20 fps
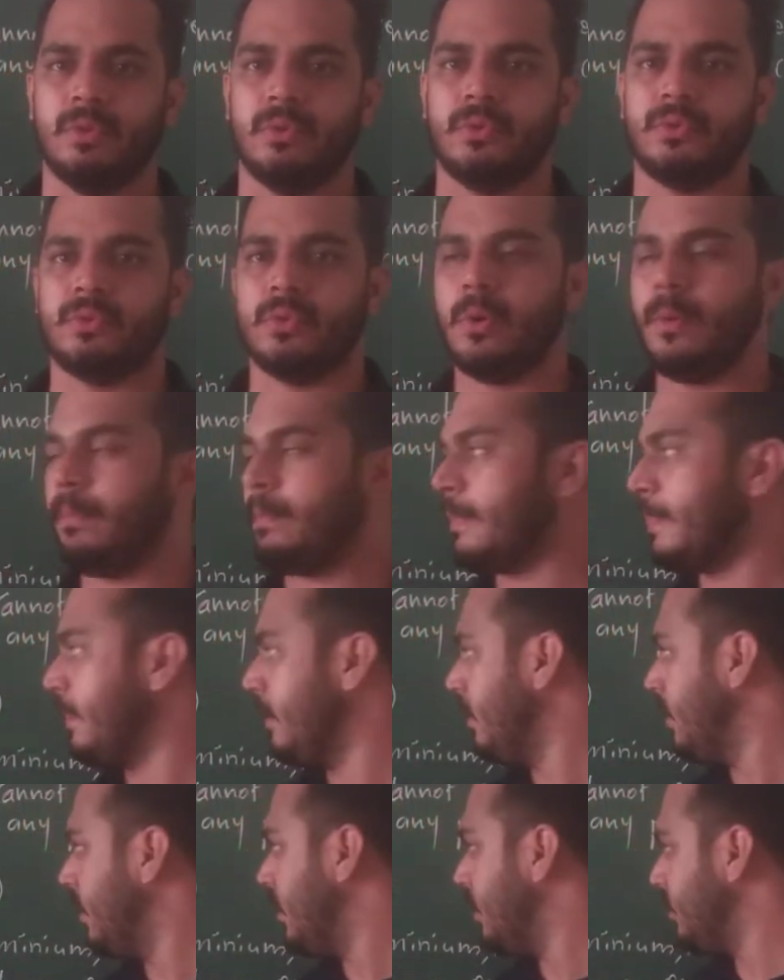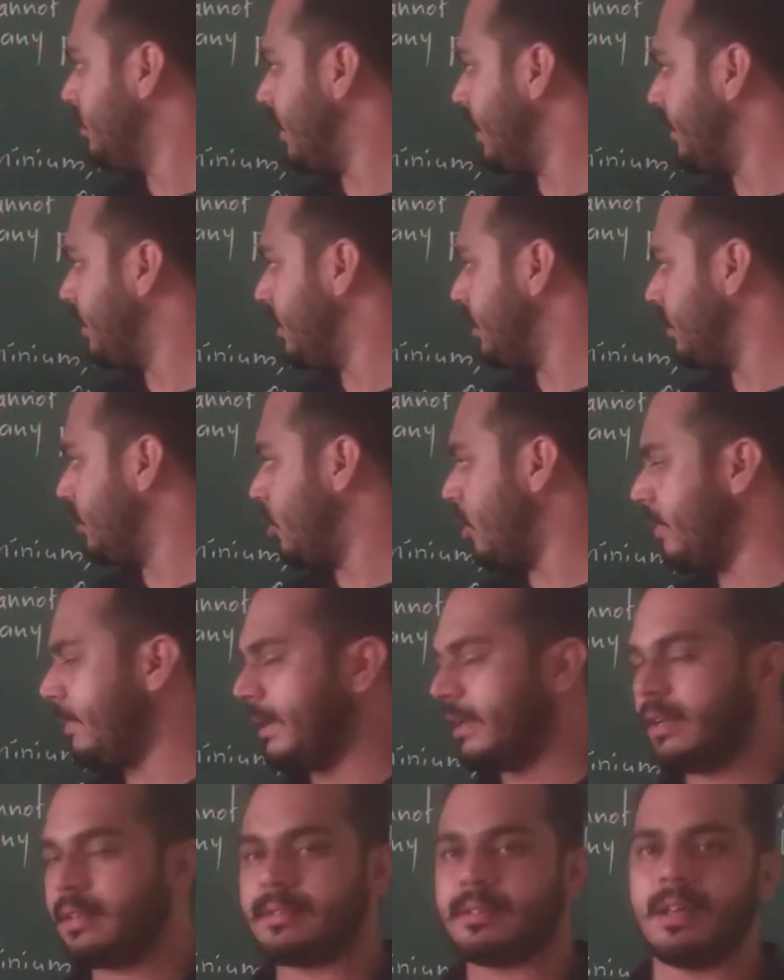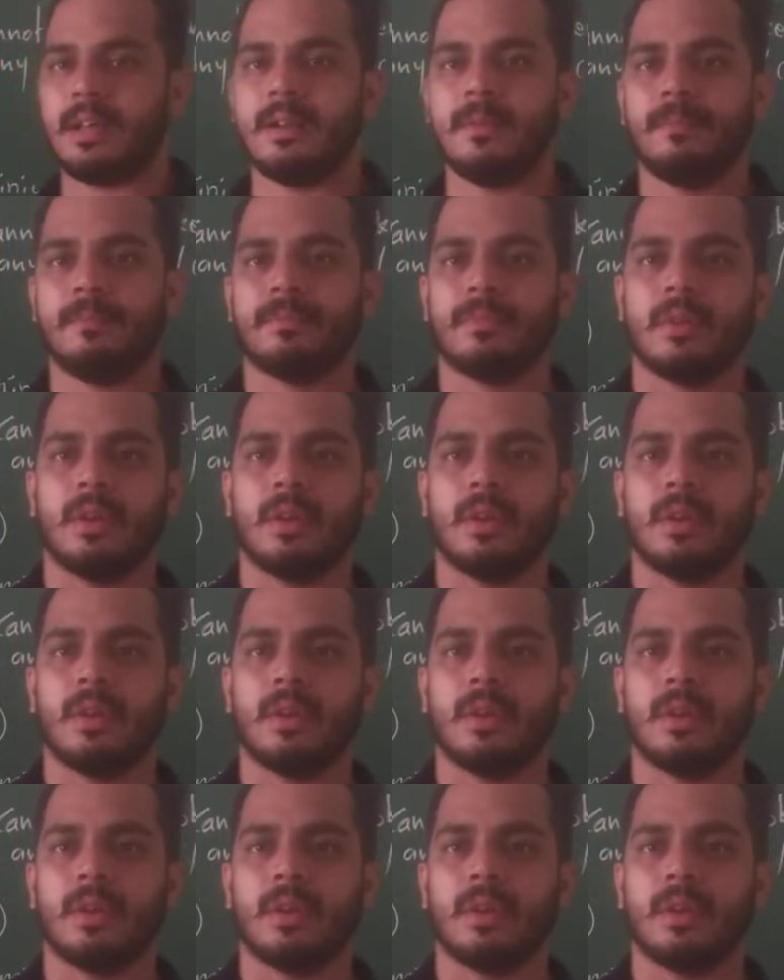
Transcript: So that non-metals are